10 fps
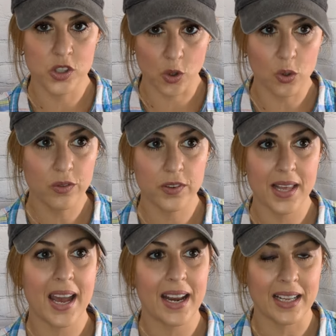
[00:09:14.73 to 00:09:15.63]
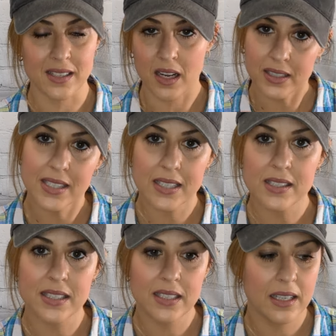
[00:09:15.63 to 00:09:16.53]
sold for that as
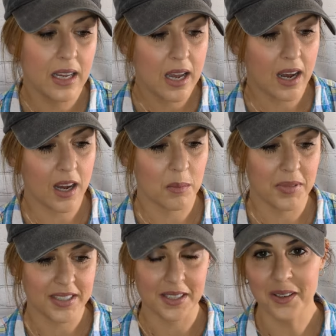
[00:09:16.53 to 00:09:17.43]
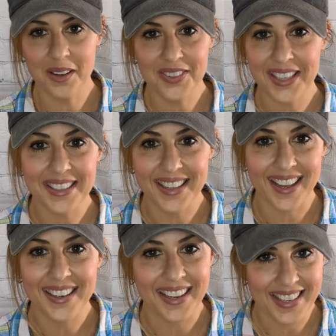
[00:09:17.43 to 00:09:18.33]
untested because I don't have a
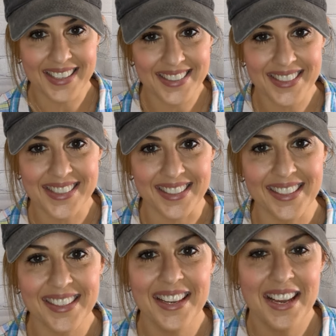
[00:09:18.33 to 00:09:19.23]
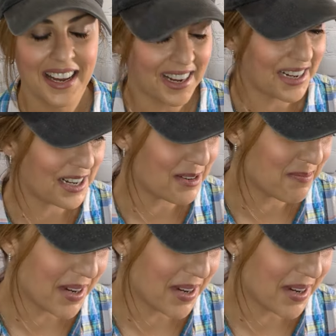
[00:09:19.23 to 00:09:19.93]
landline. I can't test it, but